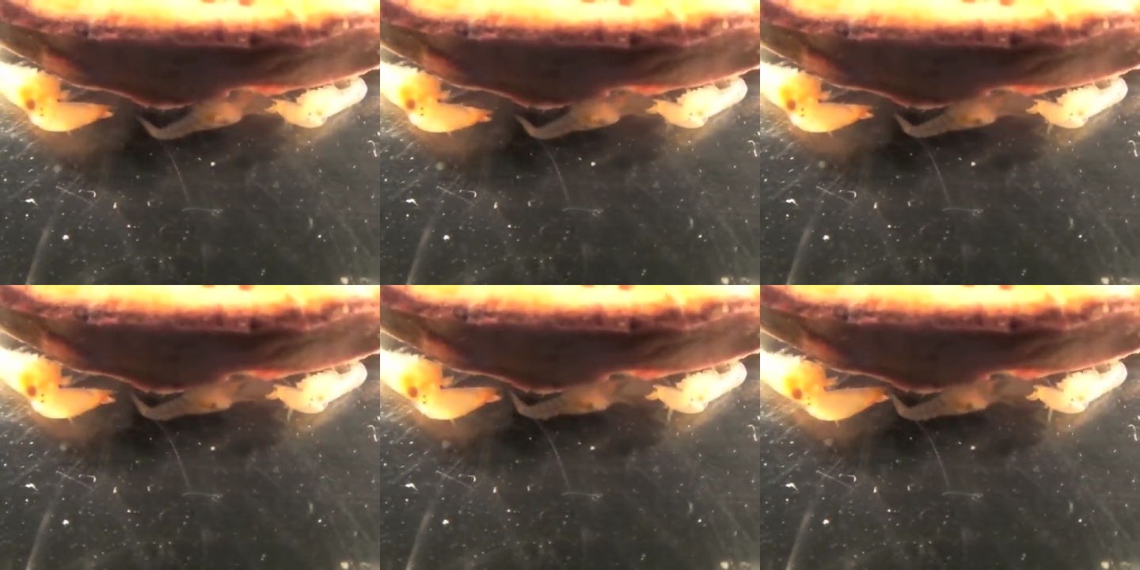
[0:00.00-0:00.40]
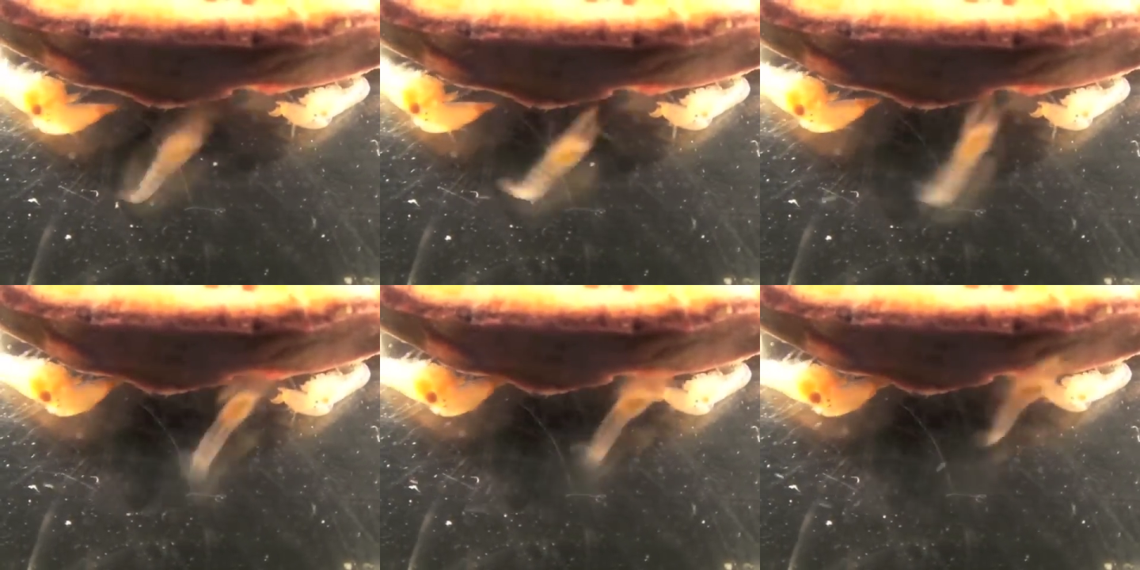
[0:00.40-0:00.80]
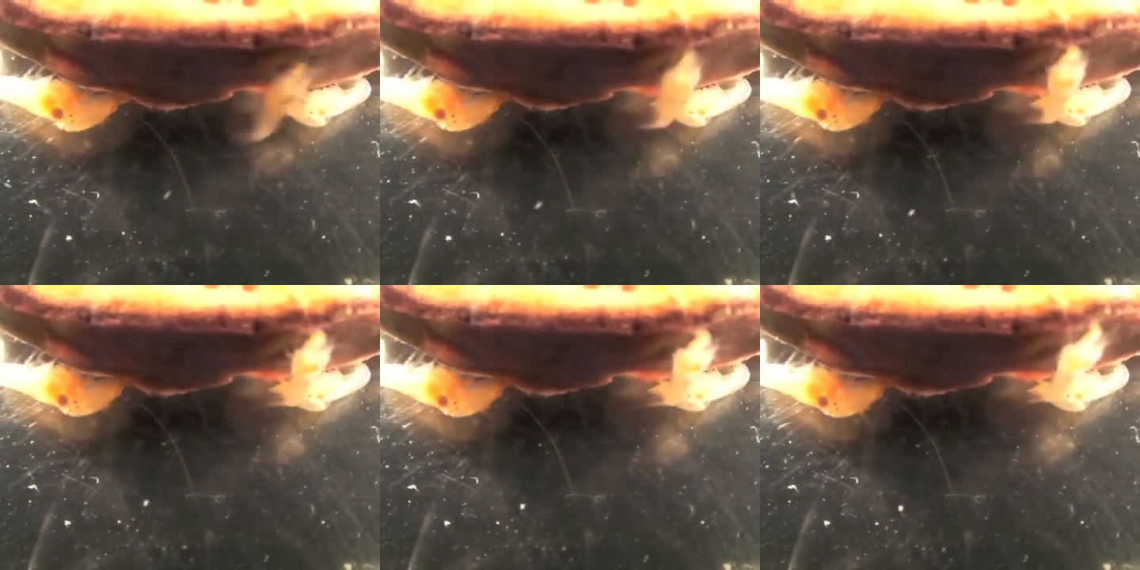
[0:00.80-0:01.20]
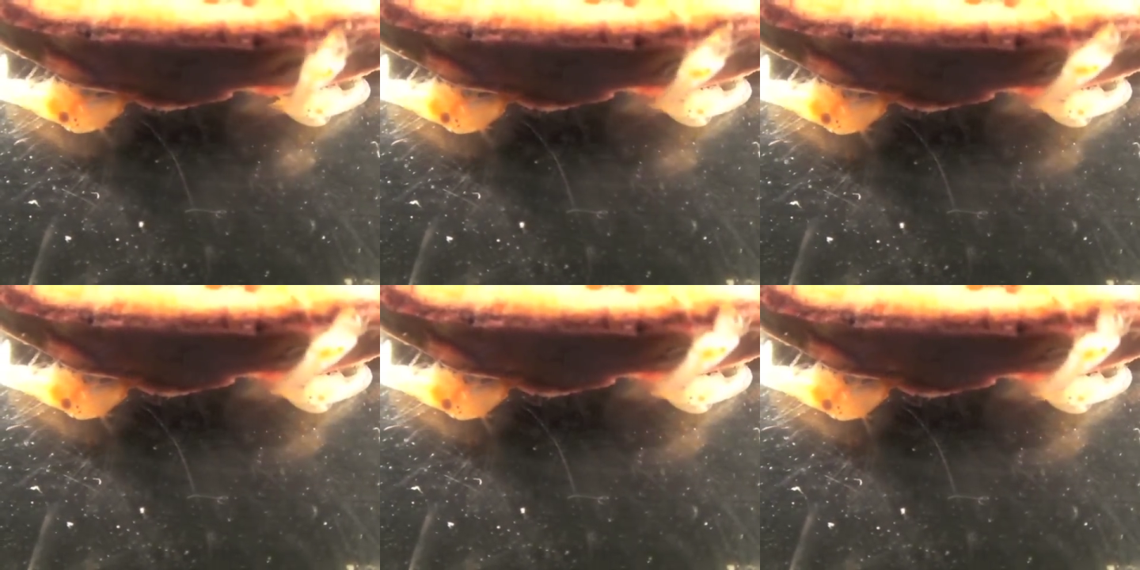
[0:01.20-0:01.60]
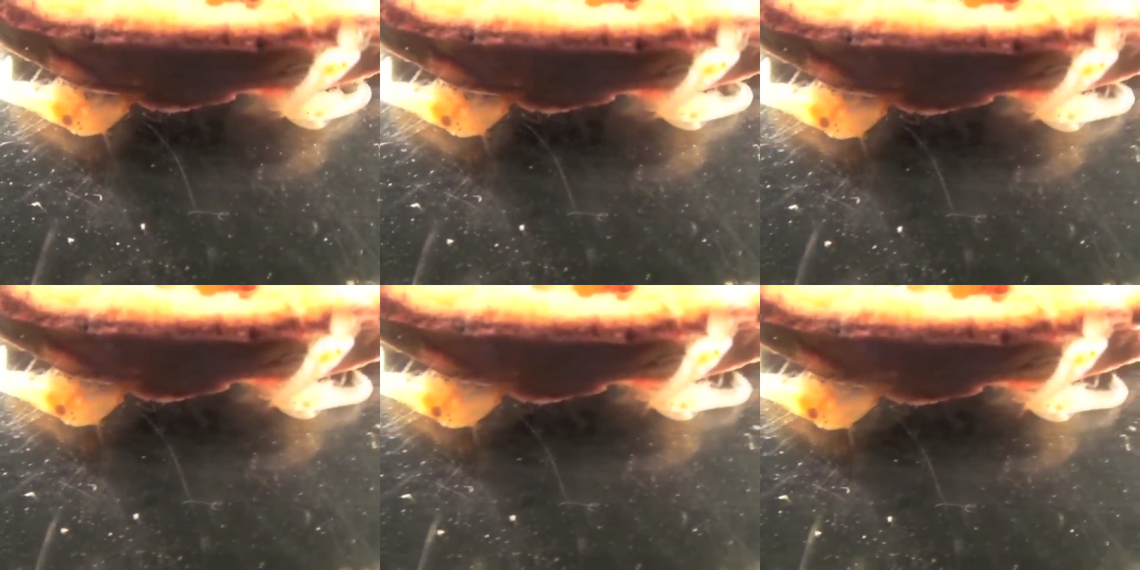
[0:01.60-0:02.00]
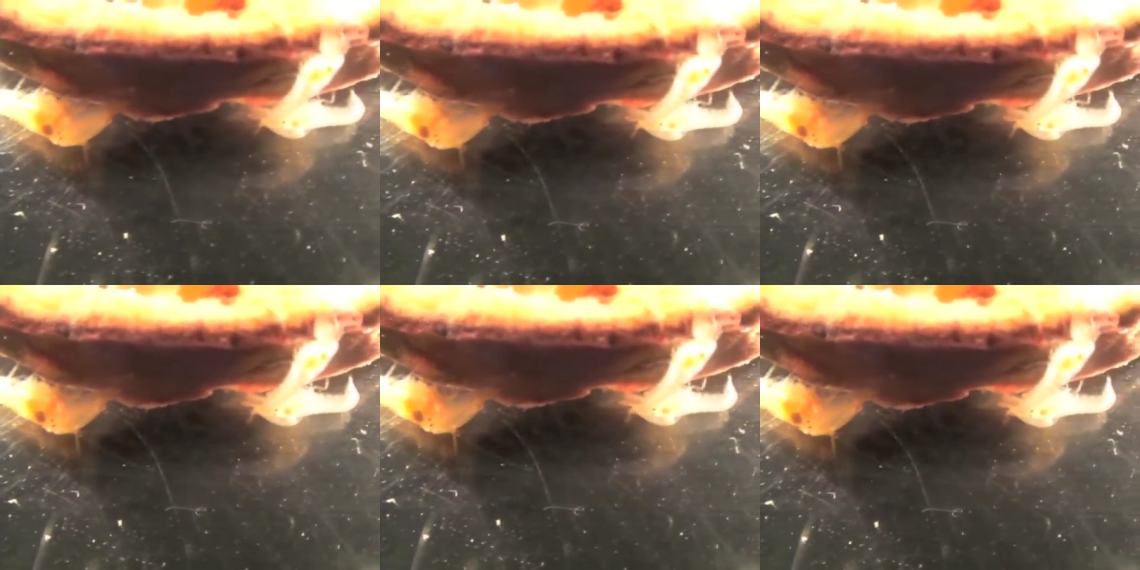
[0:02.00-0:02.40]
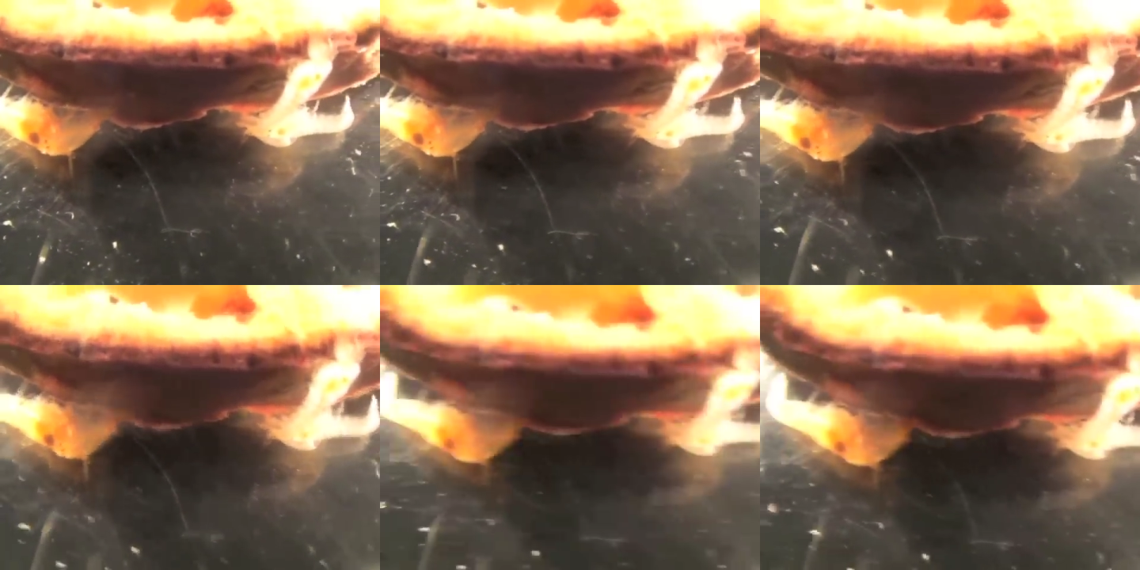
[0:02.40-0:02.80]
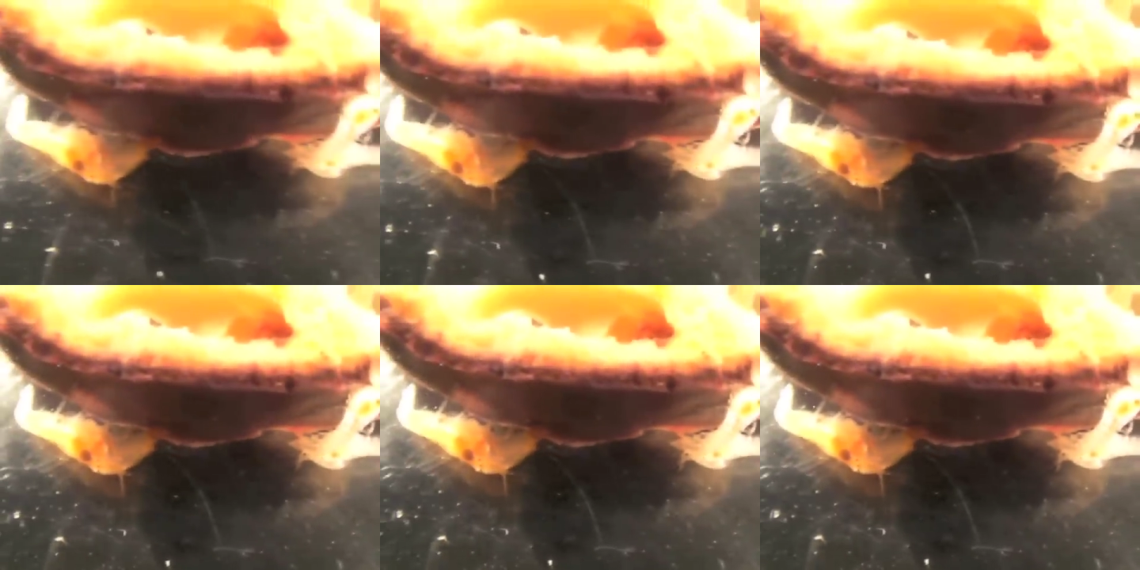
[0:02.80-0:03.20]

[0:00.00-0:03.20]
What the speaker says: [unreadable: no face in view]